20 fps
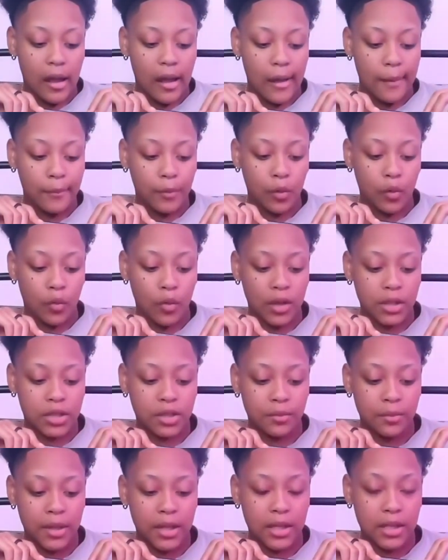I'm going to
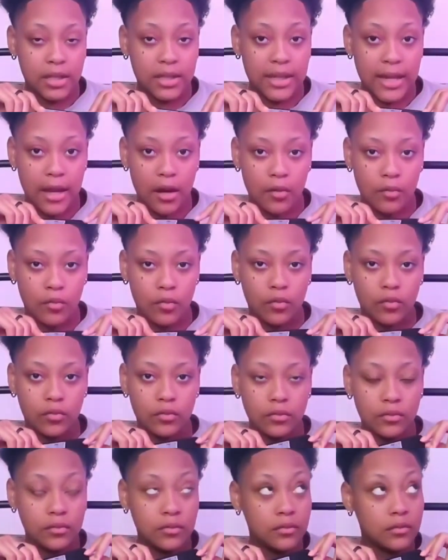meet Daryl.
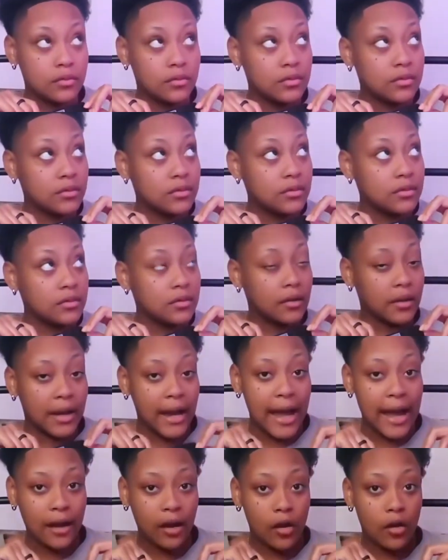
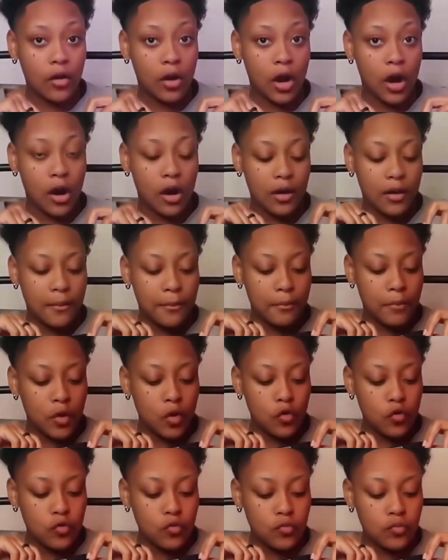Not going to call him
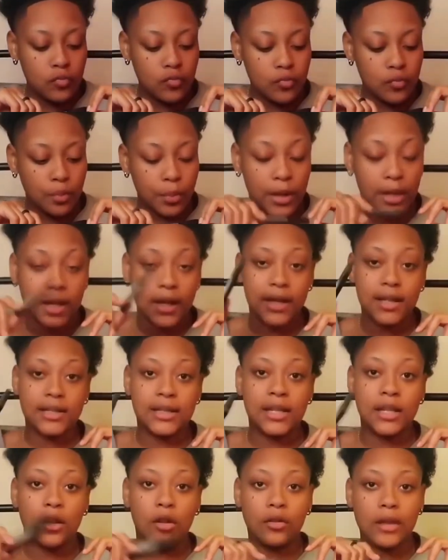Moo. Because
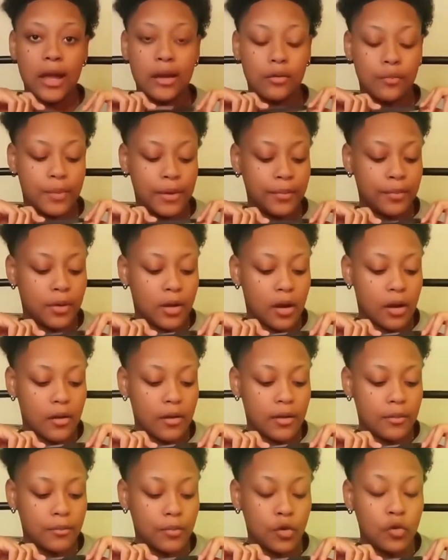he don't like when people call
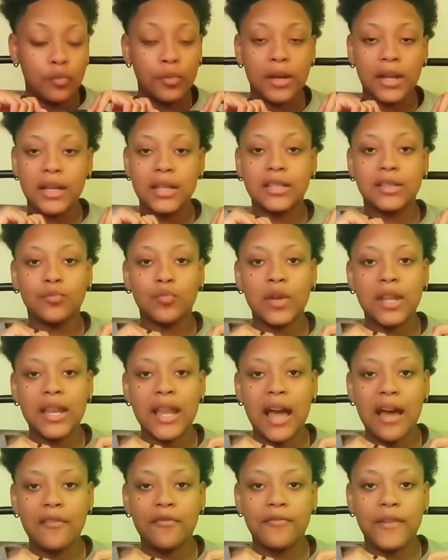him Moo, because we
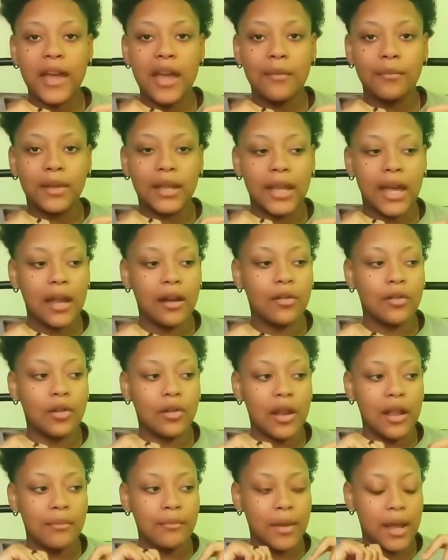not family. I don't know
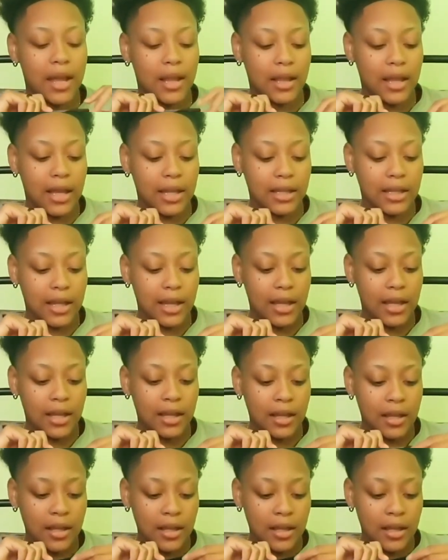that man like that.